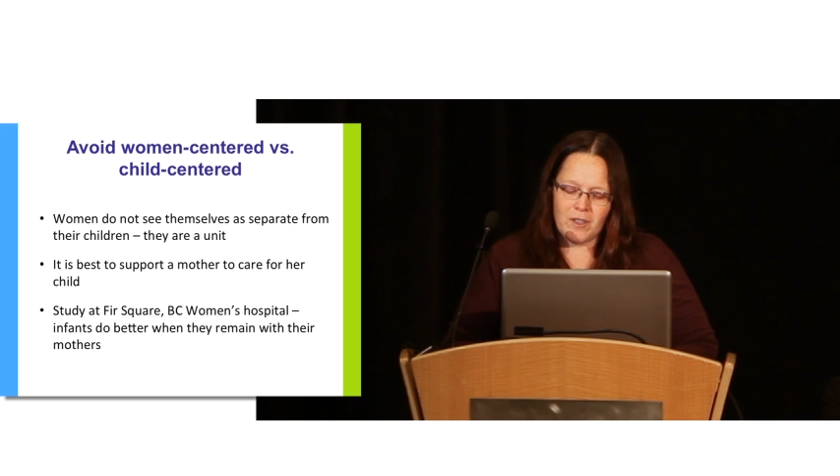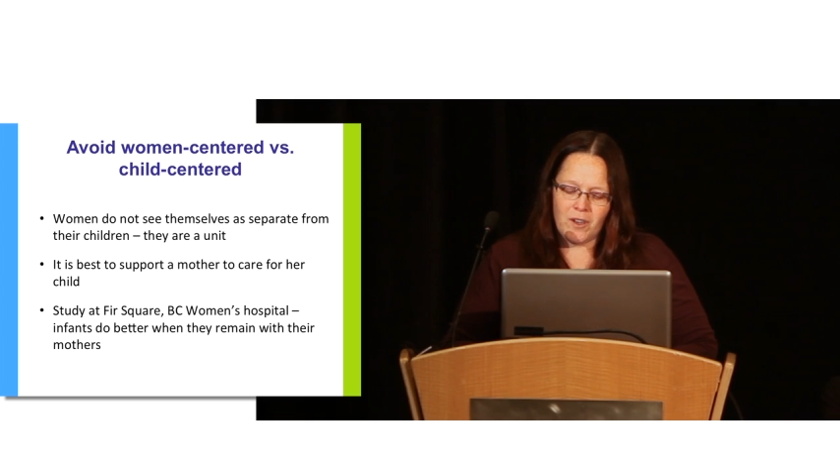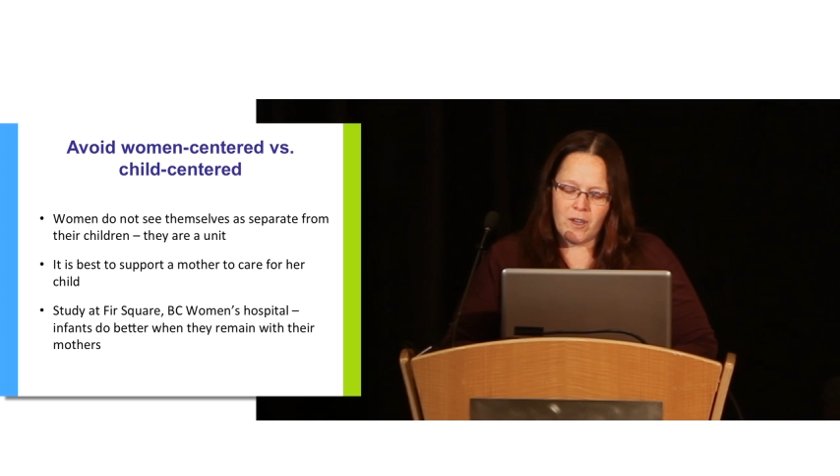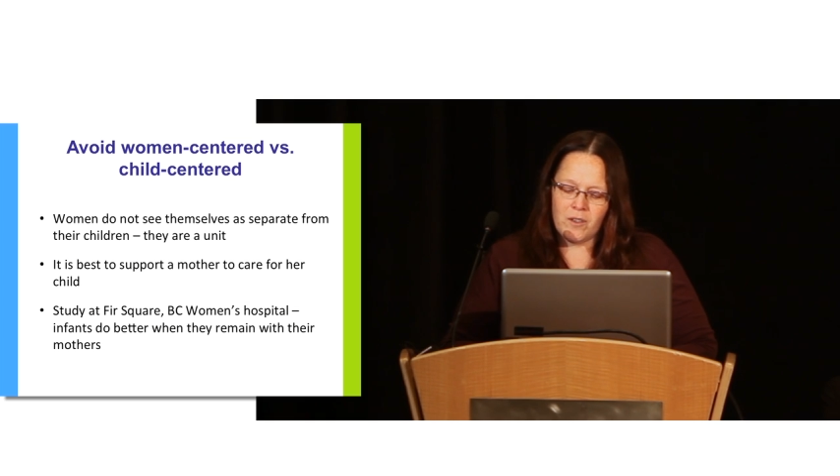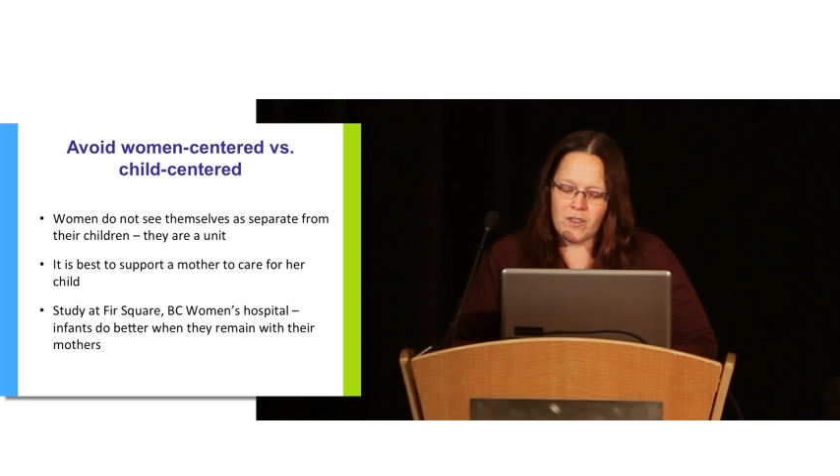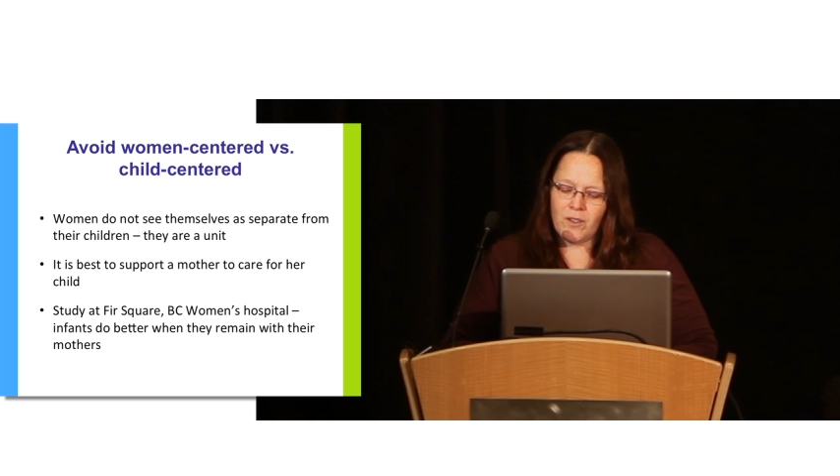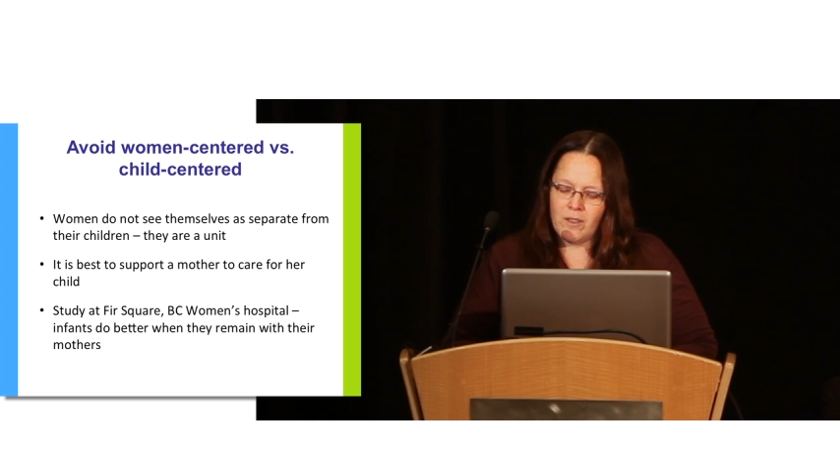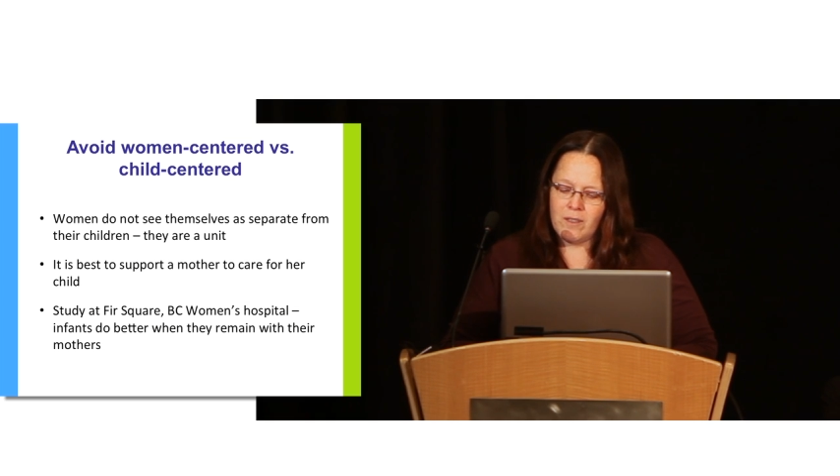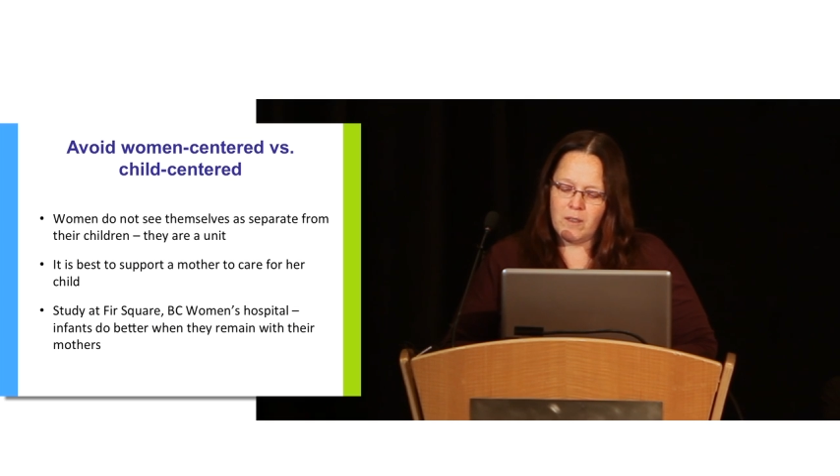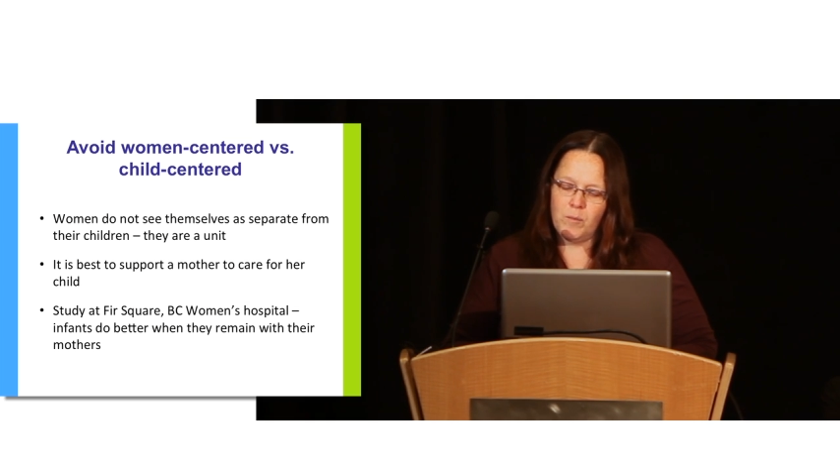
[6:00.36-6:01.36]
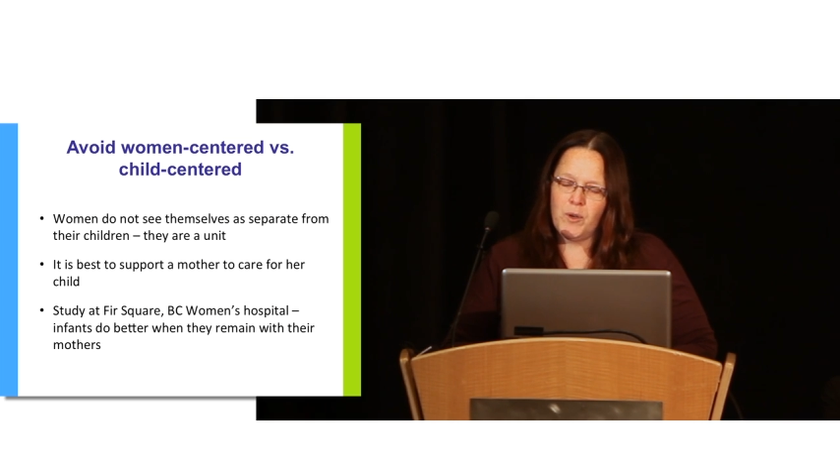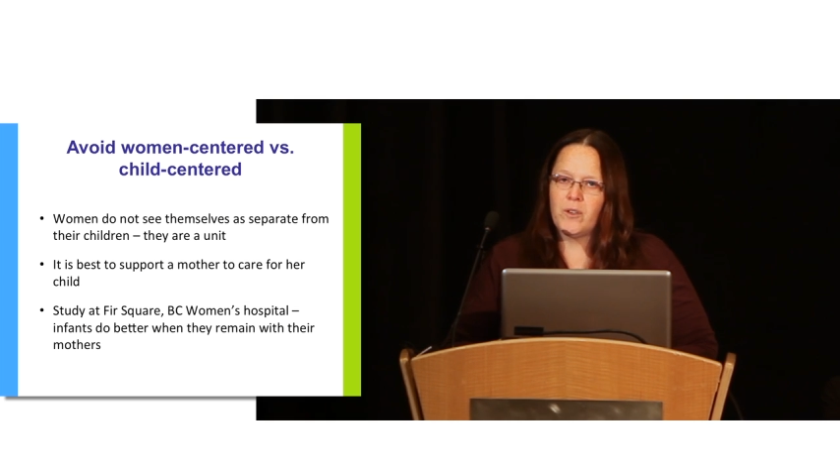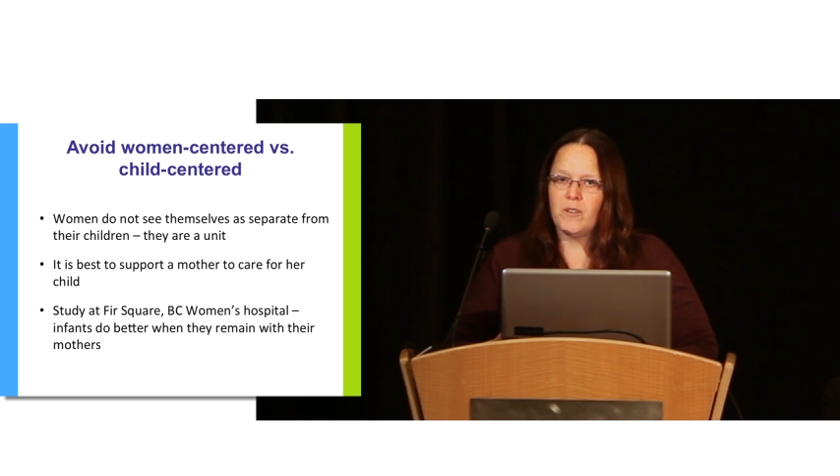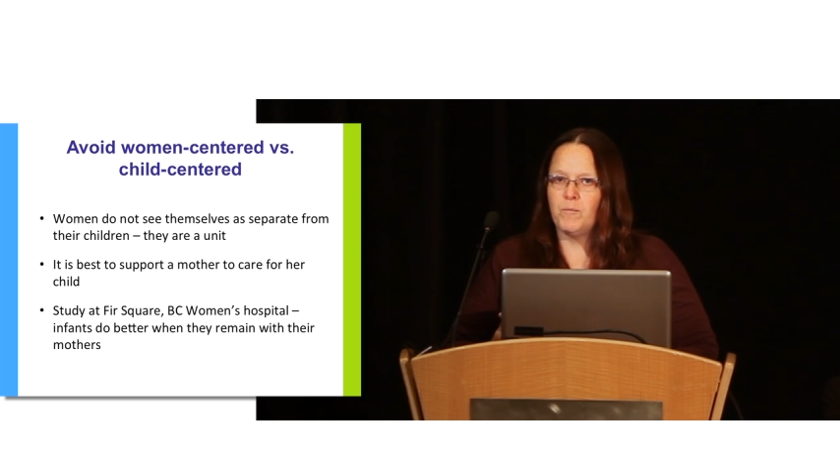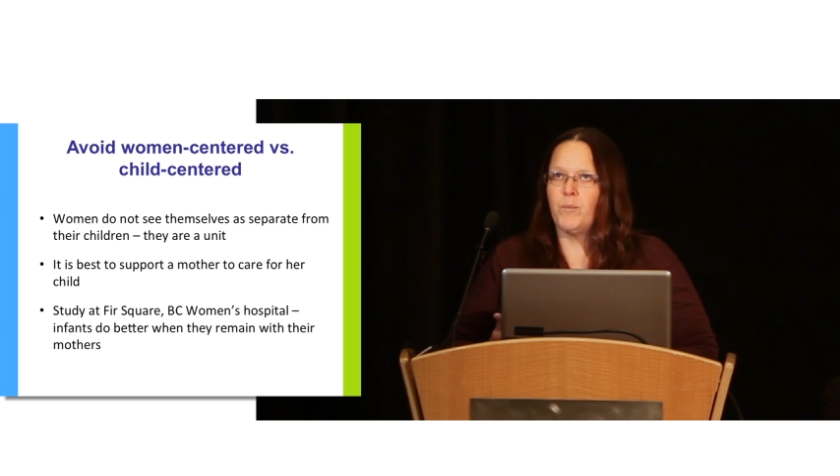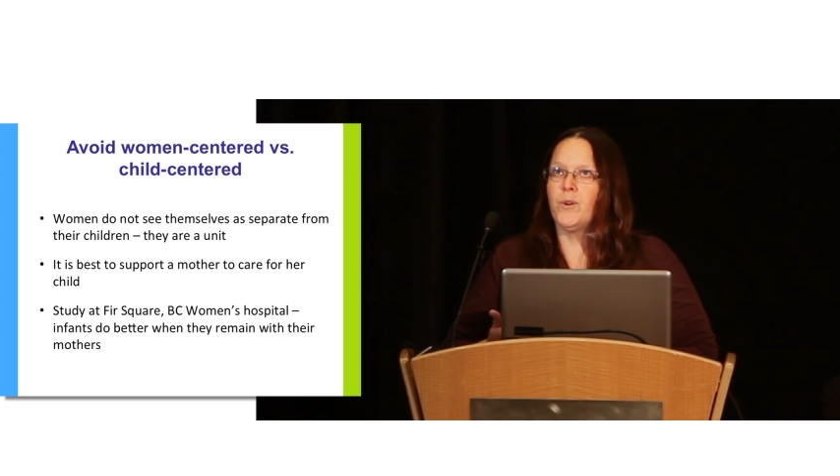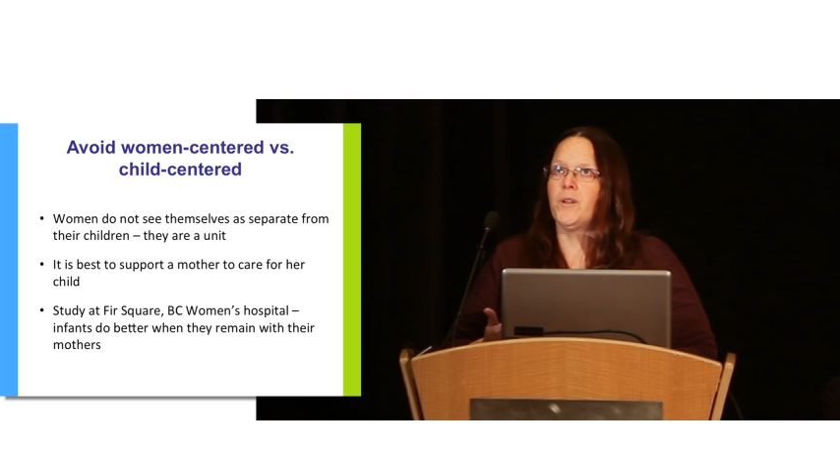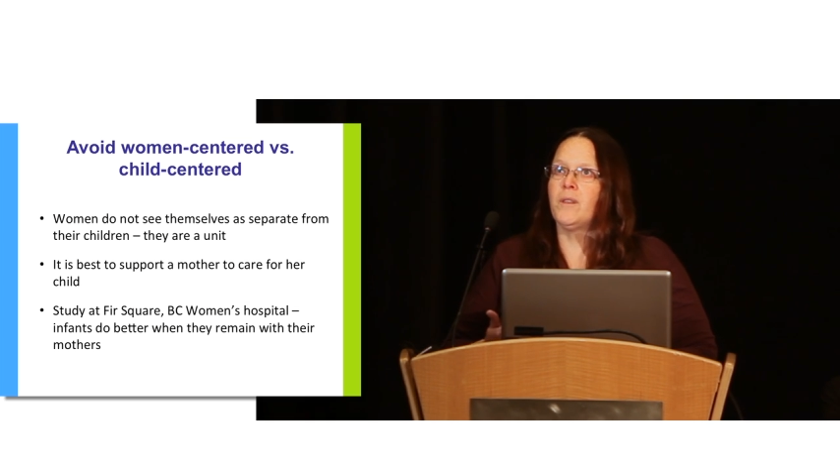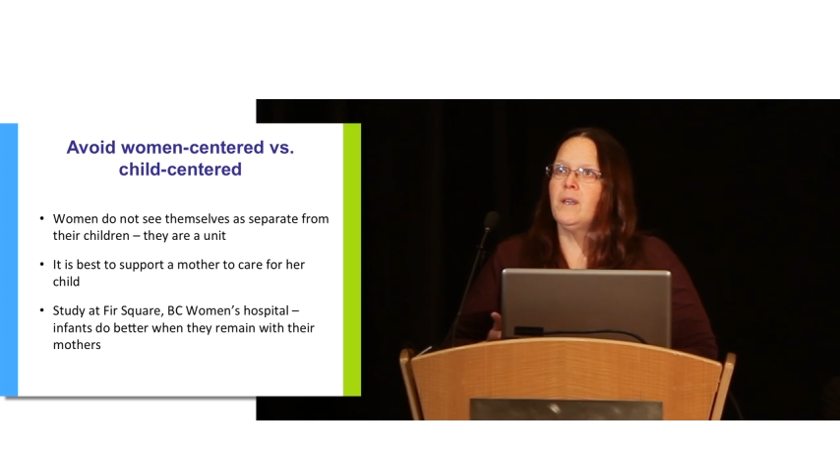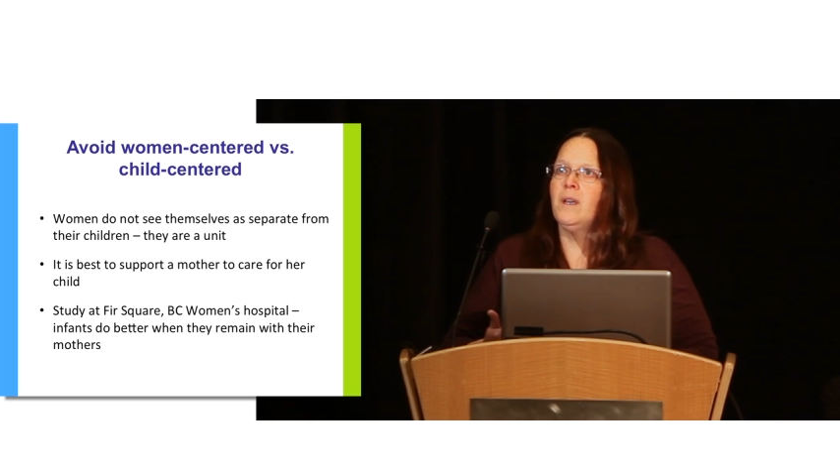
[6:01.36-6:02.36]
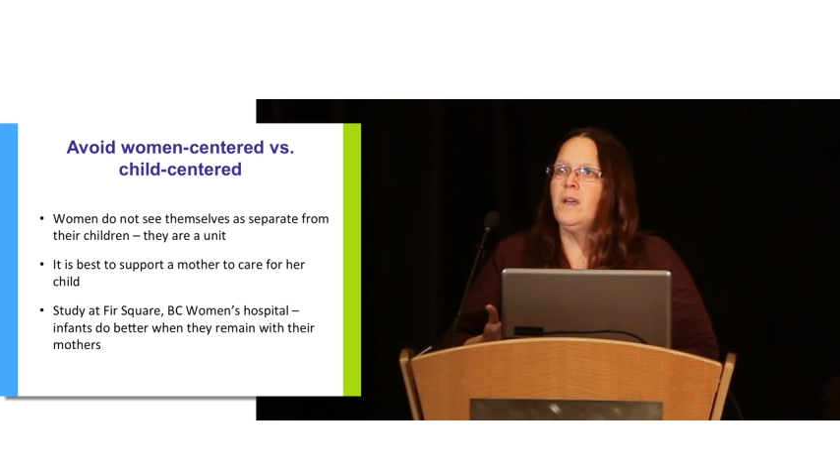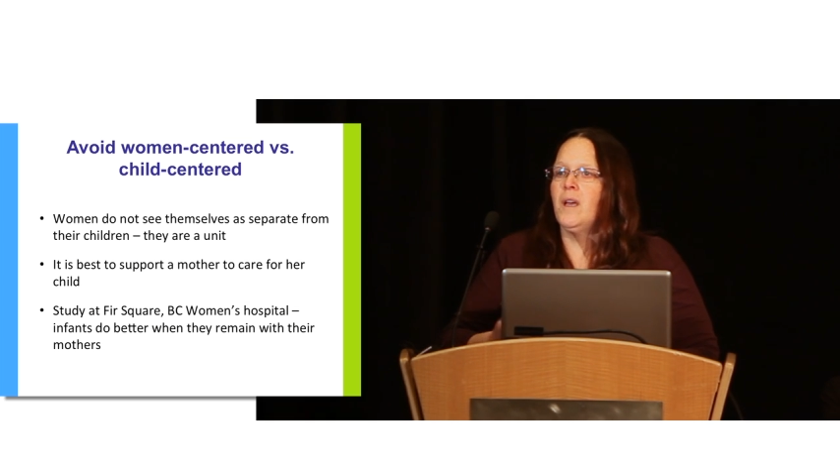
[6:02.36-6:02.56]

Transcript: of our doctors calls it, the miracle of birth,